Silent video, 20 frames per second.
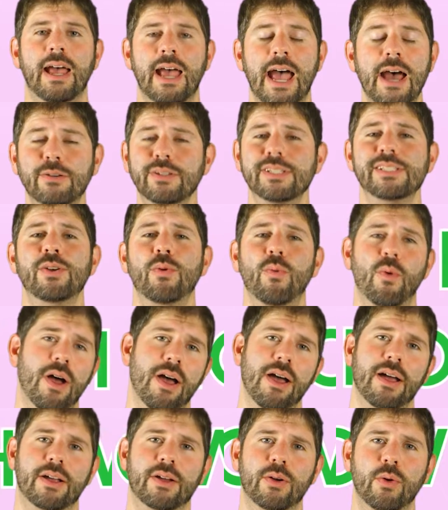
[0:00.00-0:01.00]
How does it
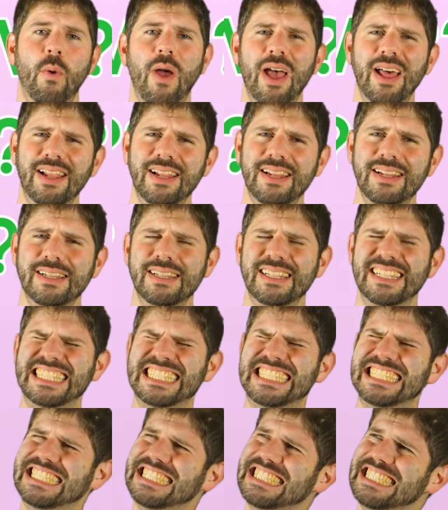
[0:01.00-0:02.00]
work? Well,
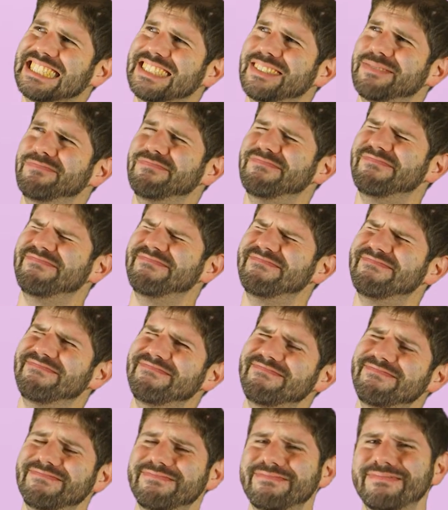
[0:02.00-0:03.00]
um,
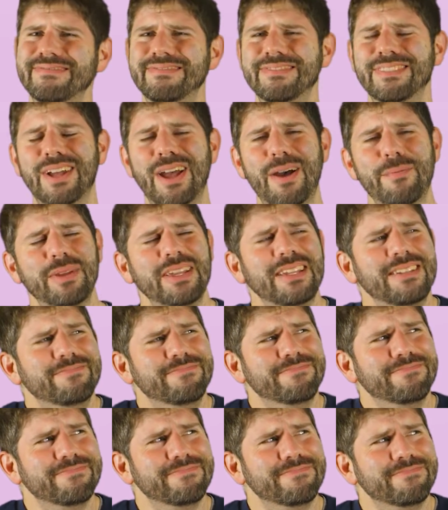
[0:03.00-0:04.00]
I mean,
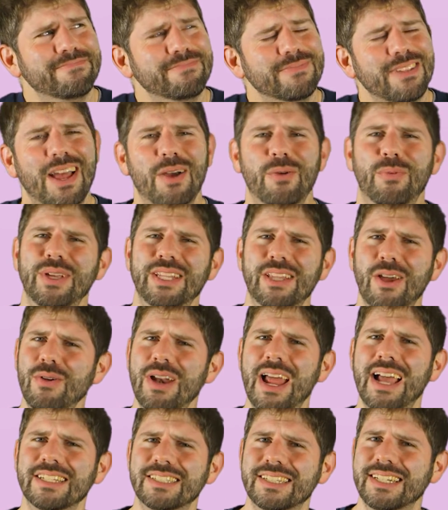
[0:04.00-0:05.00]
uh, we
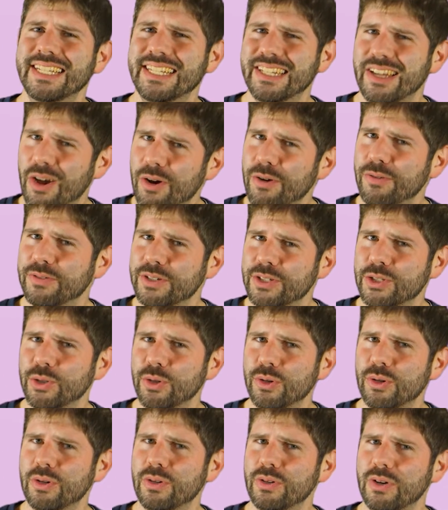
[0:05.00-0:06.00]
don't actually know for
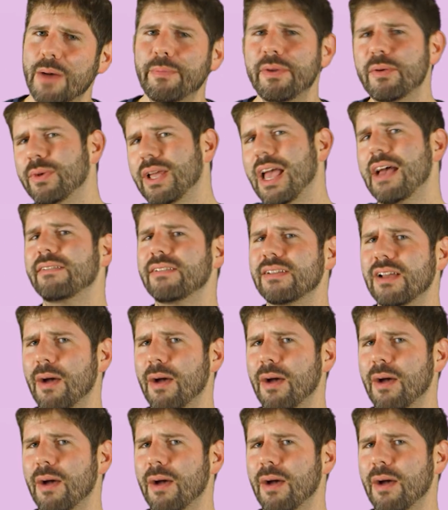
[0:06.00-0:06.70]
sure. I mean, we have a